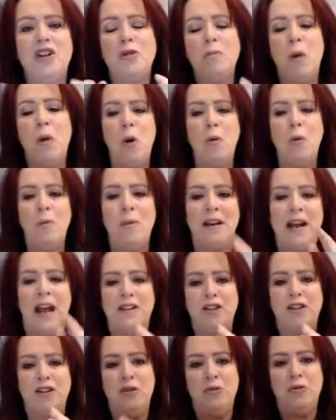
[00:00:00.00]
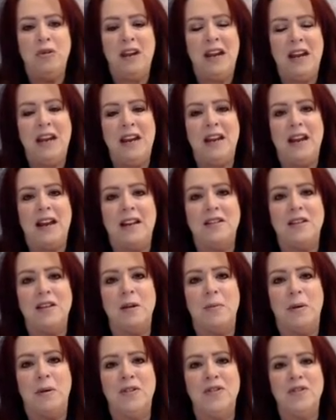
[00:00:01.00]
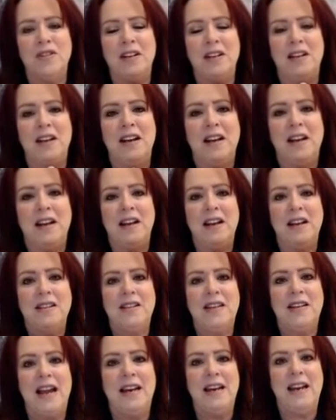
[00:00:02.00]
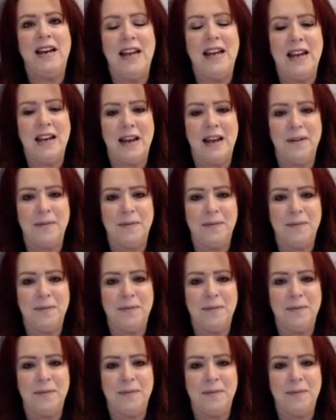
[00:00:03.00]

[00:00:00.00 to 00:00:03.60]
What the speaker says: moment as unique as the person standing in it.